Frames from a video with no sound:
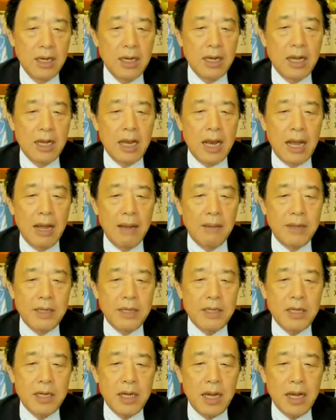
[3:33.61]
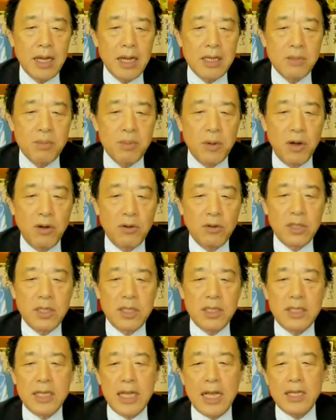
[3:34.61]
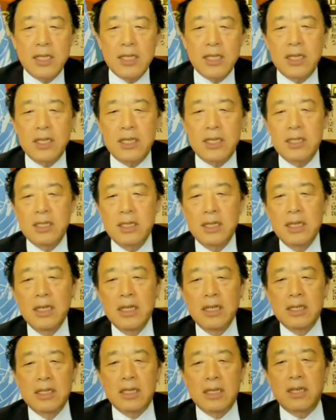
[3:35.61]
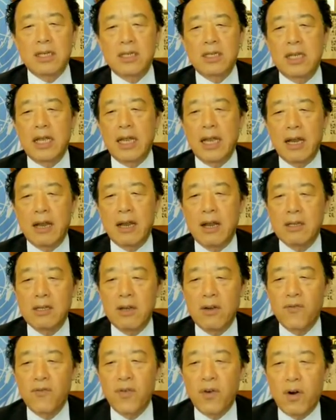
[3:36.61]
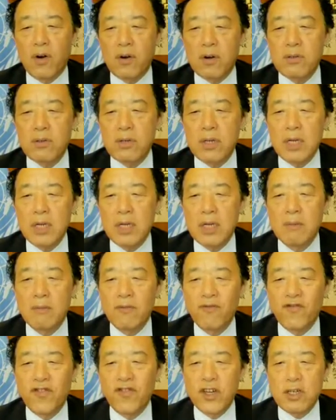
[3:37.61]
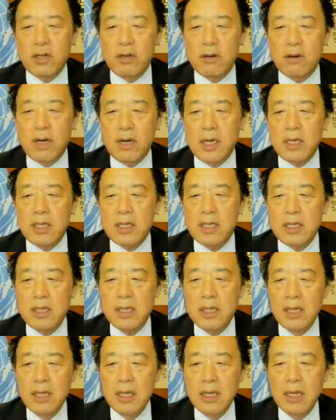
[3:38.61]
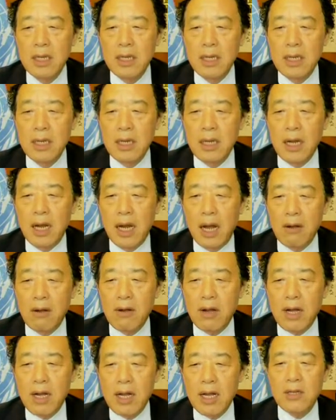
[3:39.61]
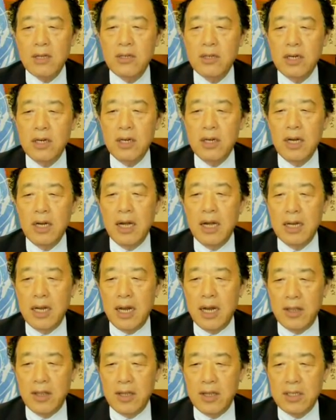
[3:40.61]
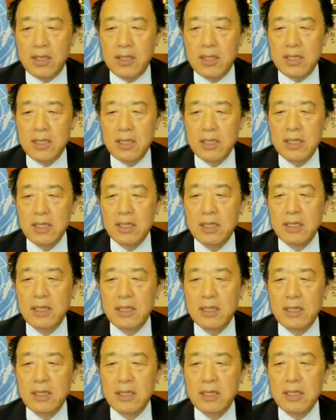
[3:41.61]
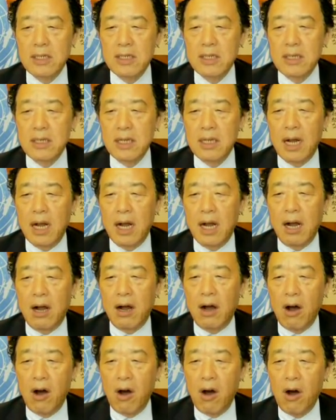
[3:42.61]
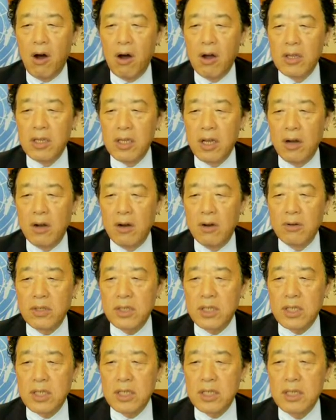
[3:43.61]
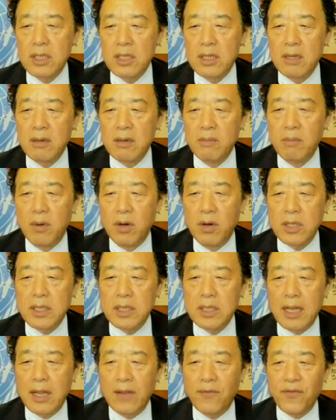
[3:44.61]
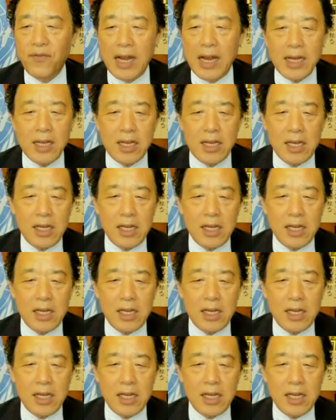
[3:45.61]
Climate exposed sectors such as agriculture, forestry, fisheries, aquaculture, and others are those most affected.